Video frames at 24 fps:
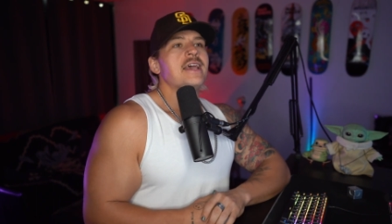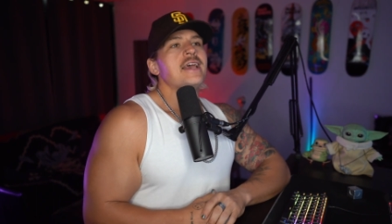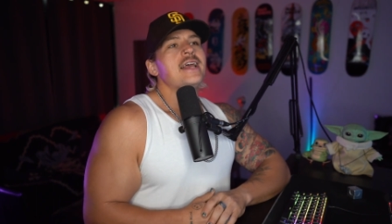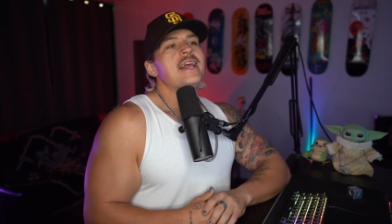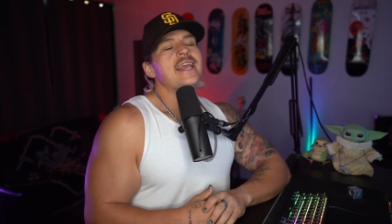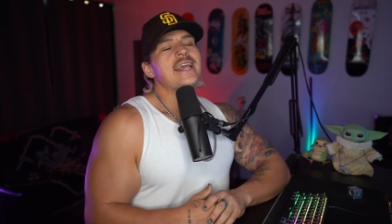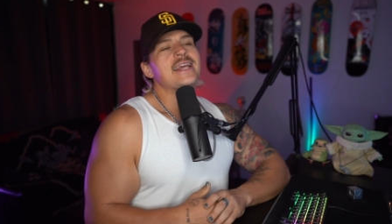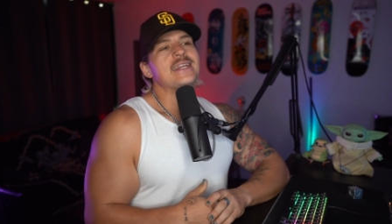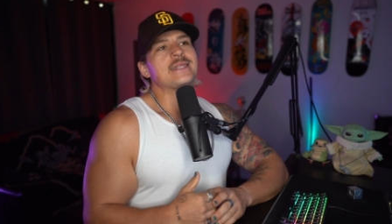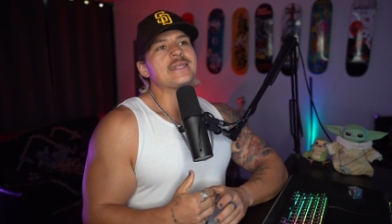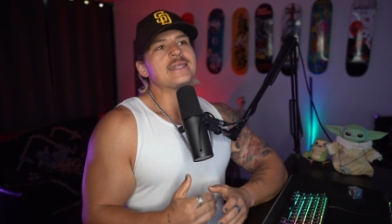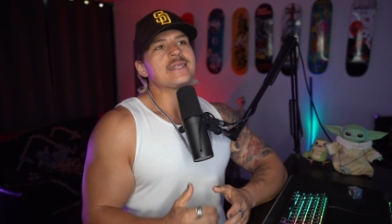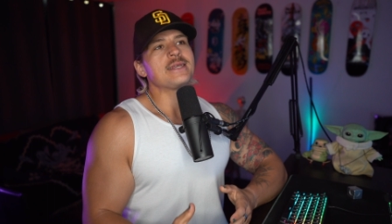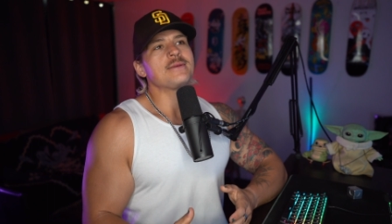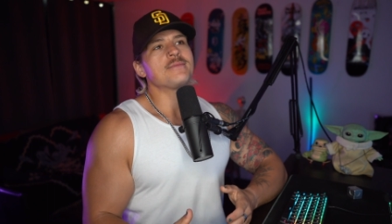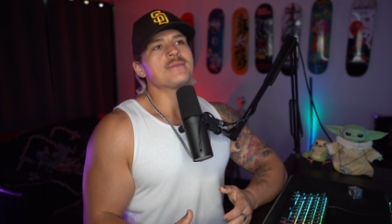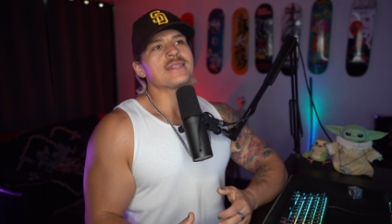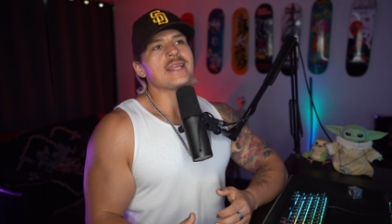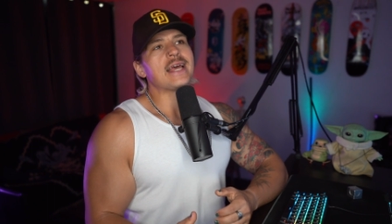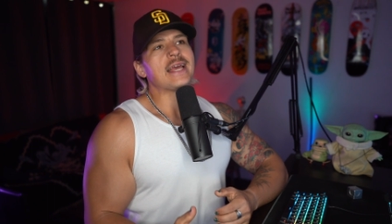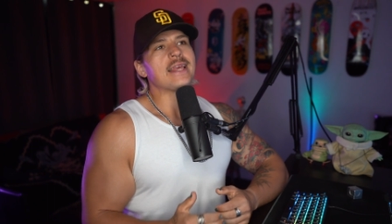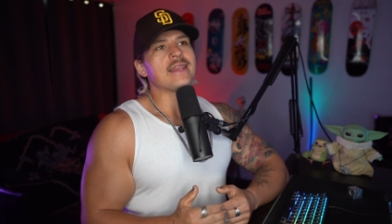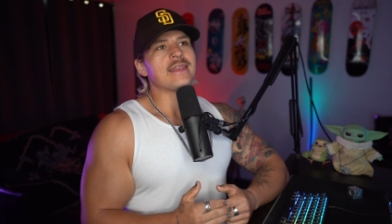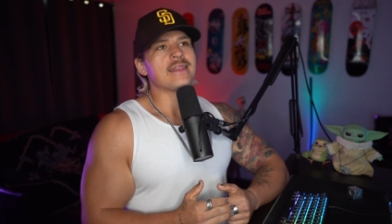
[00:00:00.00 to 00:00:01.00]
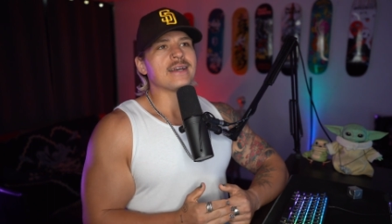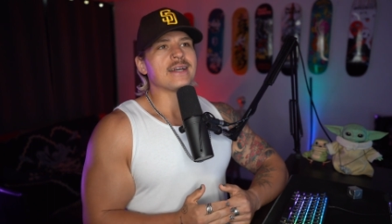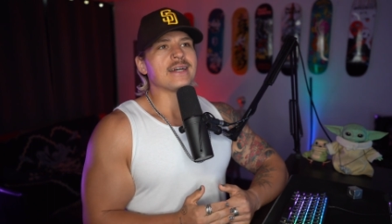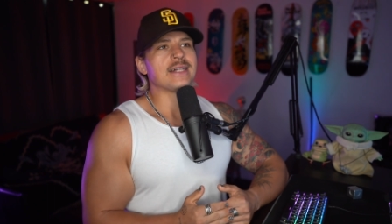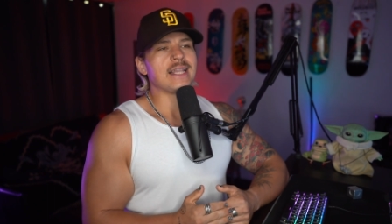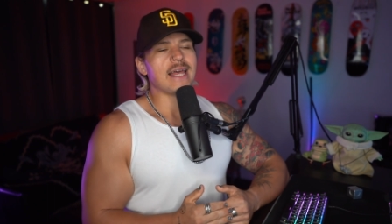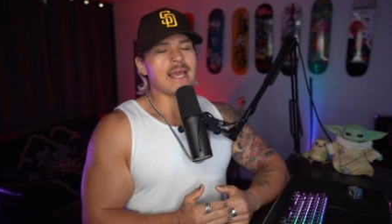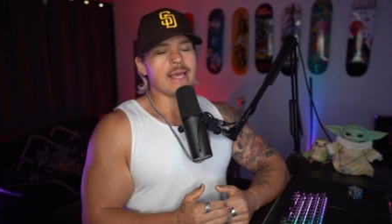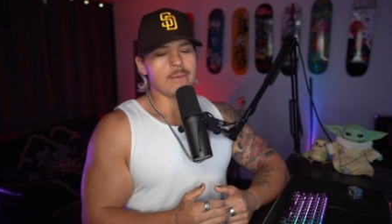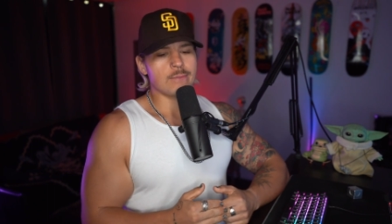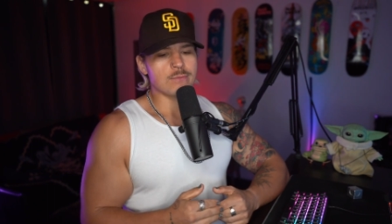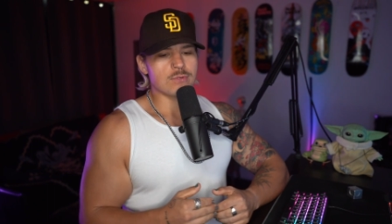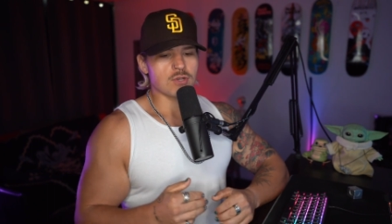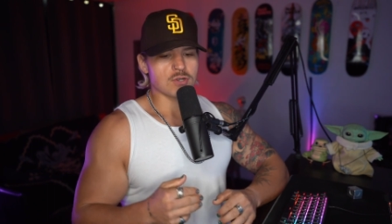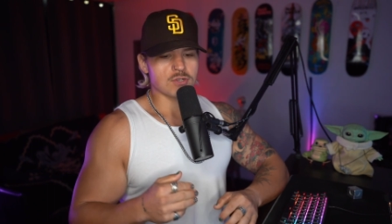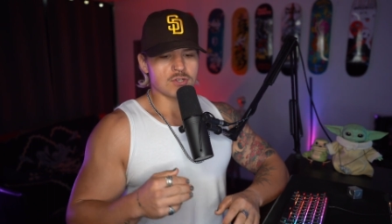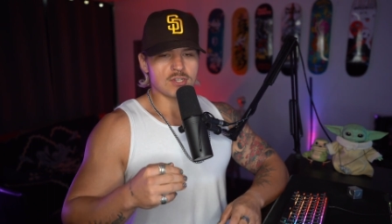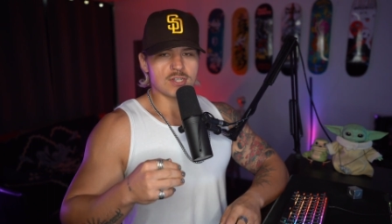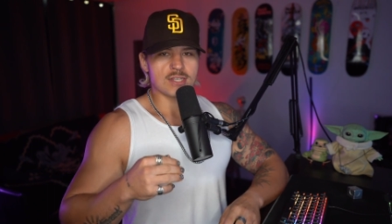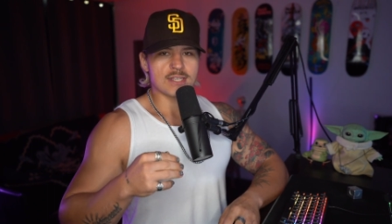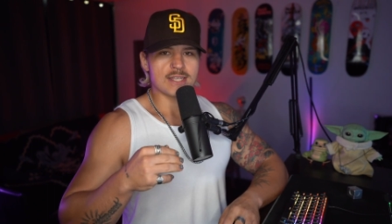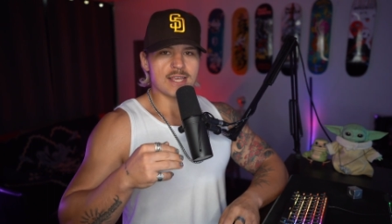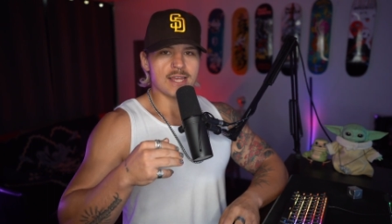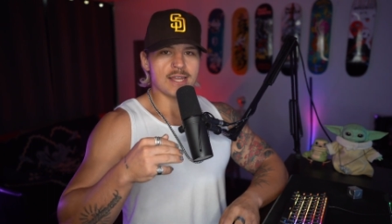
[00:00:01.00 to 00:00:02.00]
it seems like the claims are
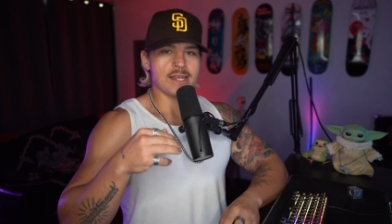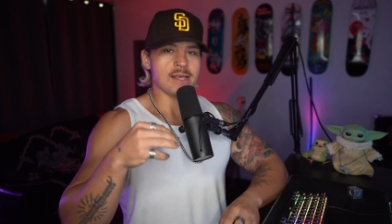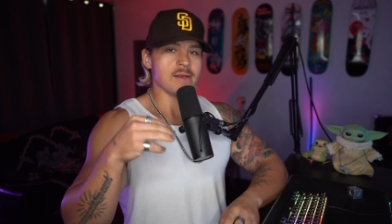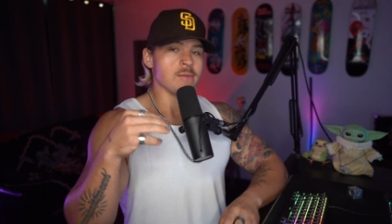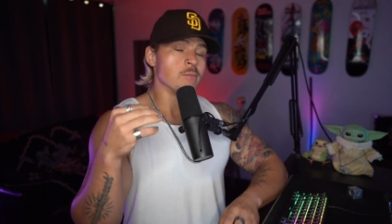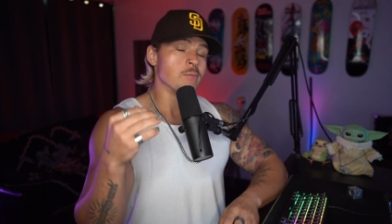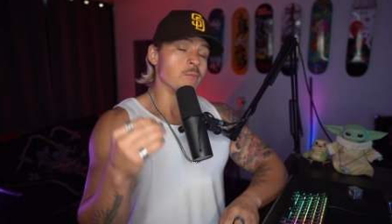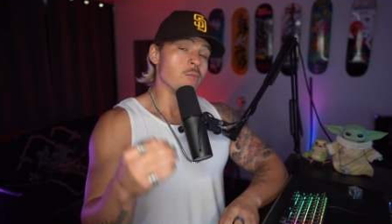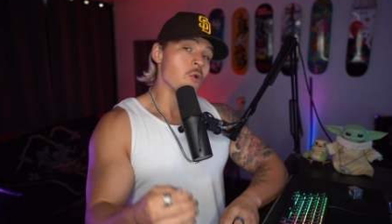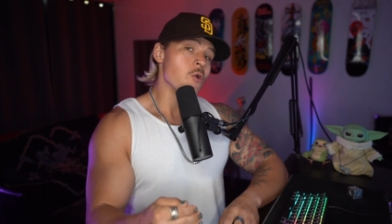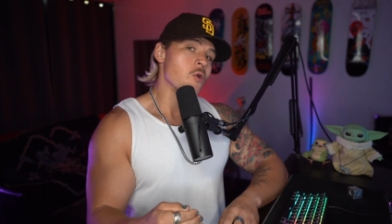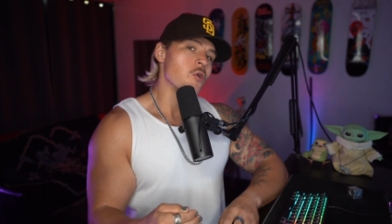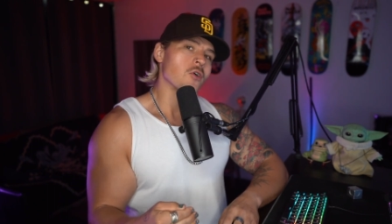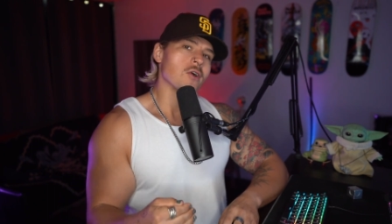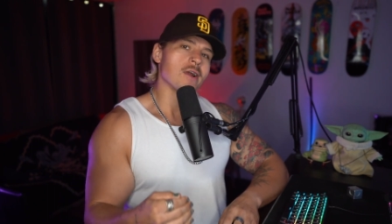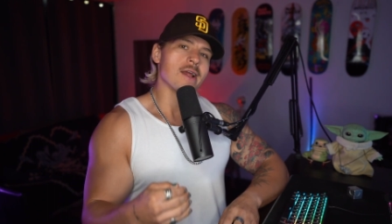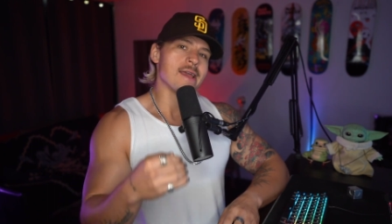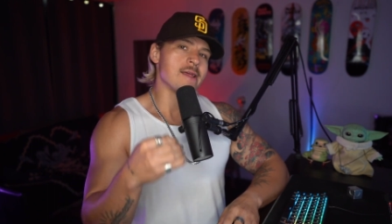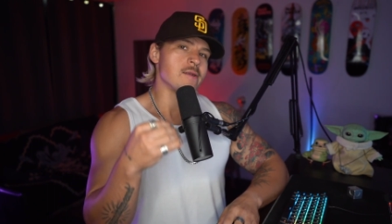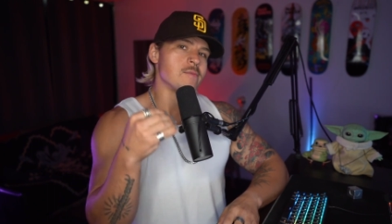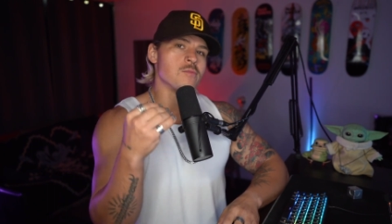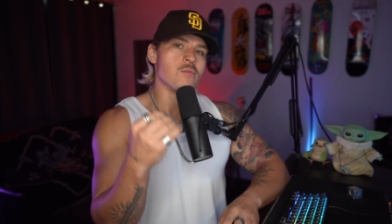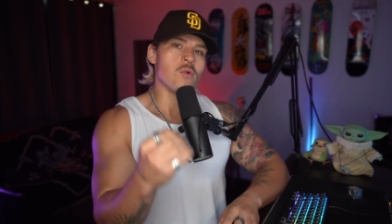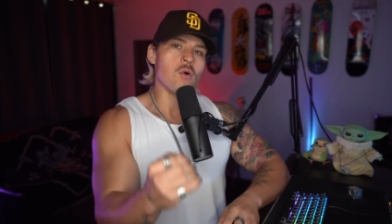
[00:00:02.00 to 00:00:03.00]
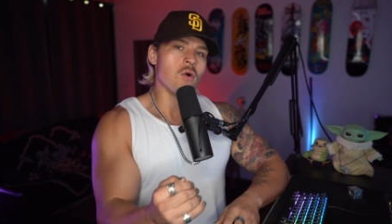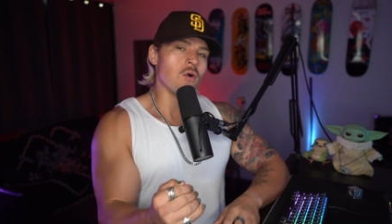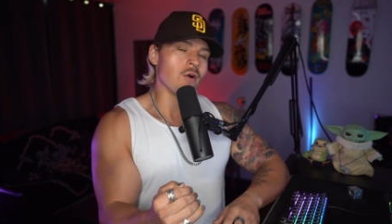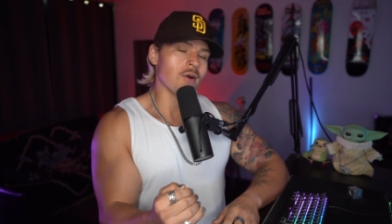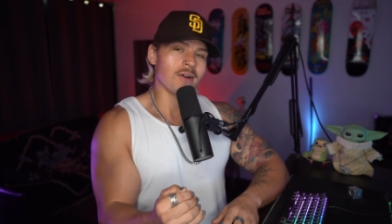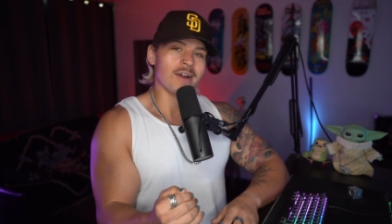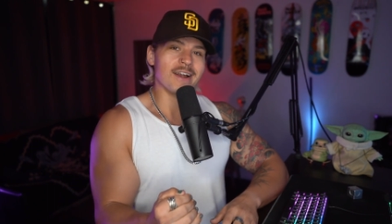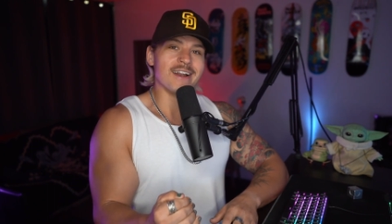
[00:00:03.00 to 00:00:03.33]
just getting more and more